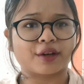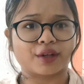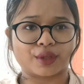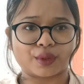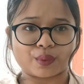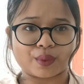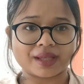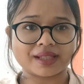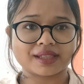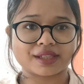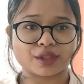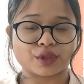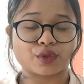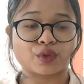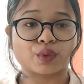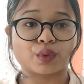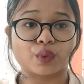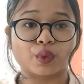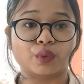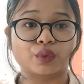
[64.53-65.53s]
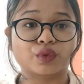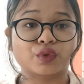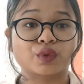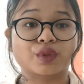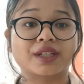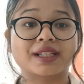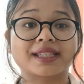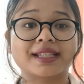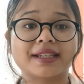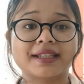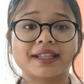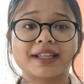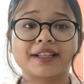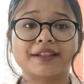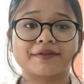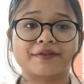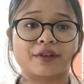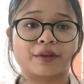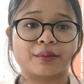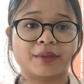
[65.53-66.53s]
are requested to go through the
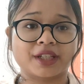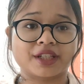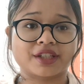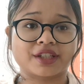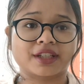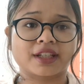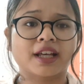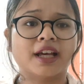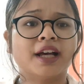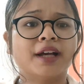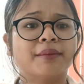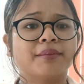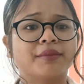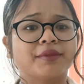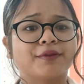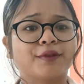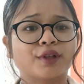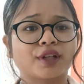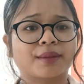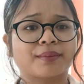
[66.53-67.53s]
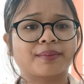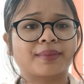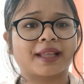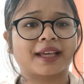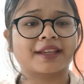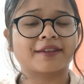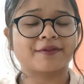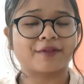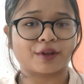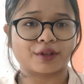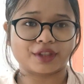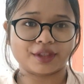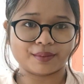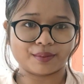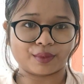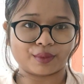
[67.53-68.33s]
detailed information before applying for the